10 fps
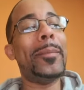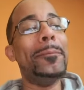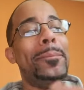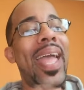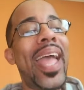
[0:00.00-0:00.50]

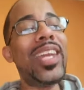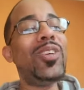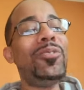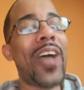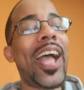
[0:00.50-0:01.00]

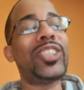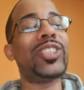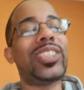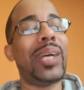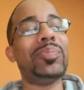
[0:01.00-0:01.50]

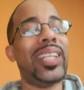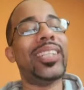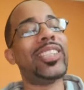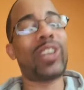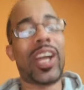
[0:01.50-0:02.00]
manufacture
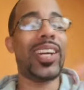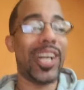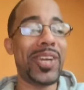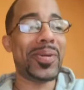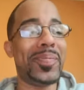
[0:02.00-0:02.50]
something to try to
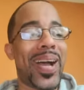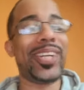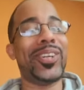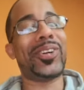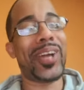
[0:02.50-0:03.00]

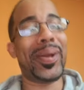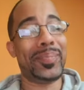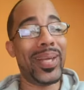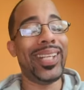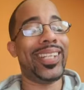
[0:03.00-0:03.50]
undermine your
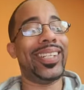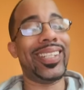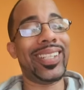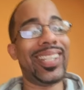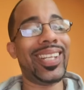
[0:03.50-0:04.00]

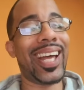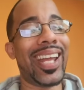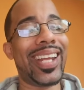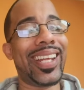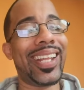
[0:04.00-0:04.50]
credibility
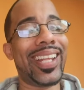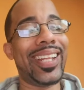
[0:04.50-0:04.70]
like